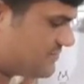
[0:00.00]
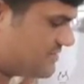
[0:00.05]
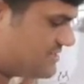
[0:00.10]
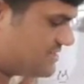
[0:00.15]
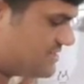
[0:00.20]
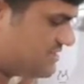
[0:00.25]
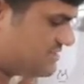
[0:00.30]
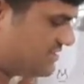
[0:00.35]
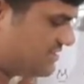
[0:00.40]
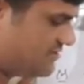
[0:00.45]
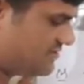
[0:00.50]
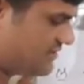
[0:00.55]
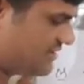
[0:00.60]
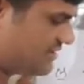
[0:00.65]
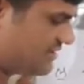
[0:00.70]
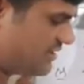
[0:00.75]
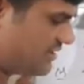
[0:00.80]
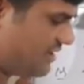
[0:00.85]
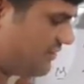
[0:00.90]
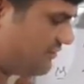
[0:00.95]
result
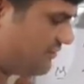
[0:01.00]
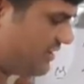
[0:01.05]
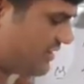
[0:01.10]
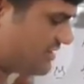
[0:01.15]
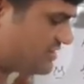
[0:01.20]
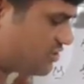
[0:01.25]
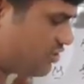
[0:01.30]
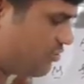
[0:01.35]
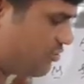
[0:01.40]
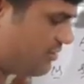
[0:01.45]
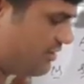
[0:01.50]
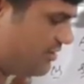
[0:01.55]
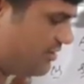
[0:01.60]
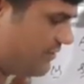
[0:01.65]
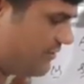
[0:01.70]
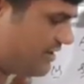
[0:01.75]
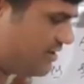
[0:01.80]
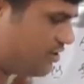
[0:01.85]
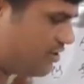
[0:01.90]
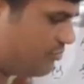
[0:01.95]
vector of x component,
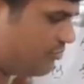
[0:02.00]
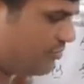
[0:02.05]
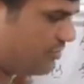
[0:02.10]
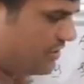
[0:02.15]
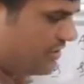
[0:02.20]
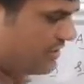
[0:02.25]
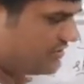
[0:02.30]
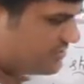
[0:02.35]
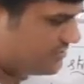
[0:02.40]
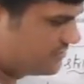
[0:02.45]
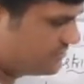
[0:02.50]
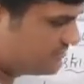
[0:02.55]
y component.